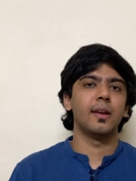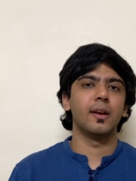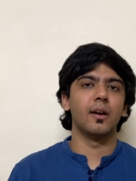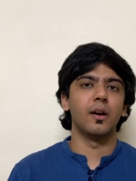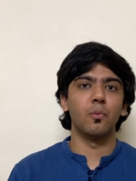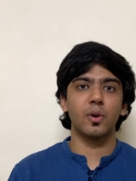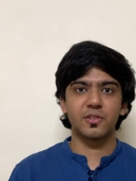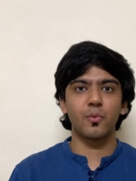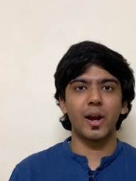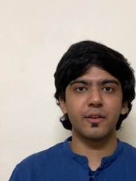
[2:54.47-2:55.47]
was
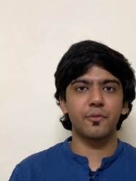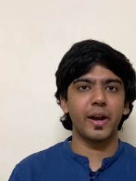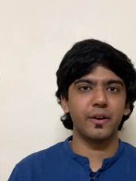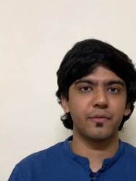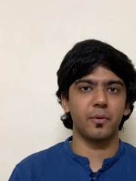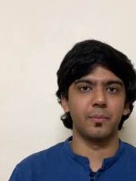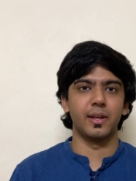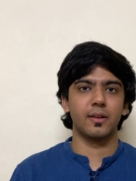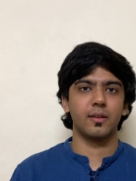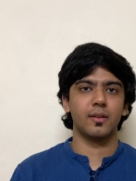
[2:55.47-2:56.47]
quite a find for me,
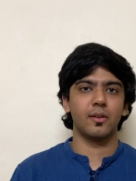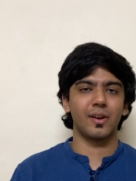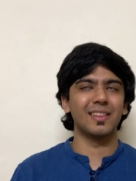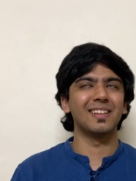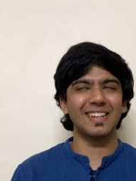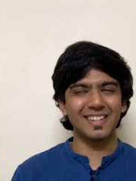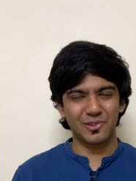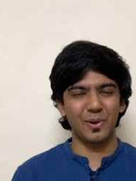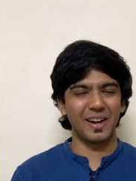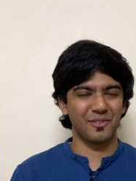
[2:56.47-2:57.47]
or rather is
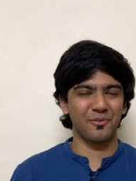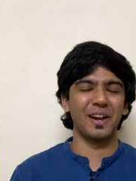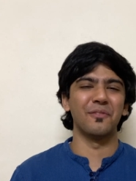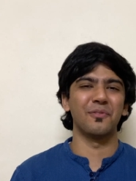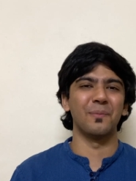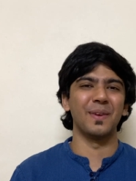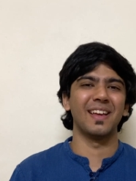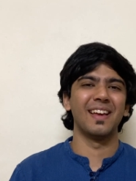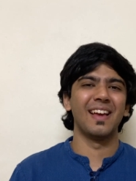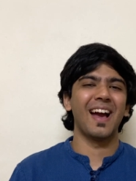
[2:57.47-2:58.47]
quite a find for me.
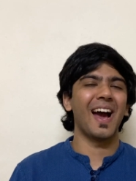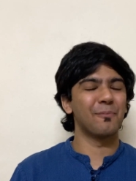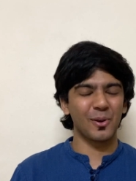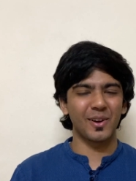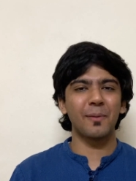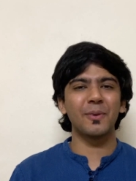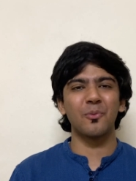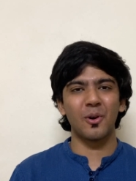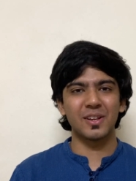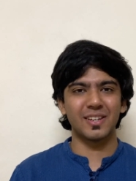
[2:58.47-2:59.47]
And programming
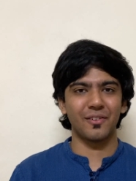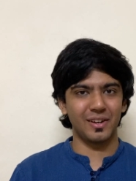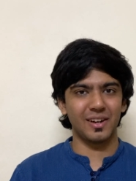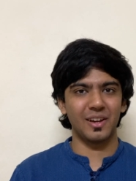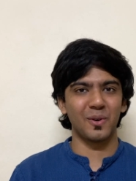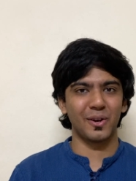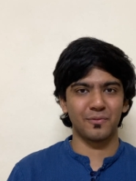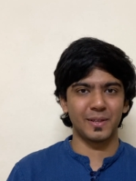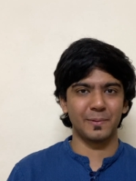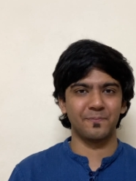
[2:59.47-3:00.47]
was definitely one of
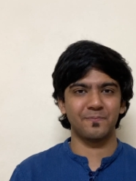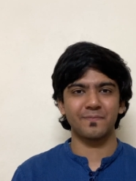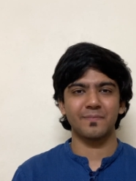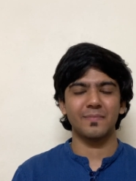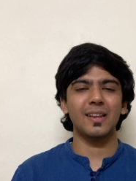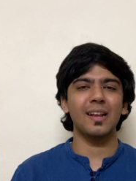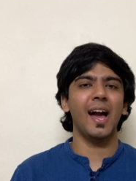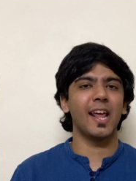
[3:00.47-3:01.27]
them. I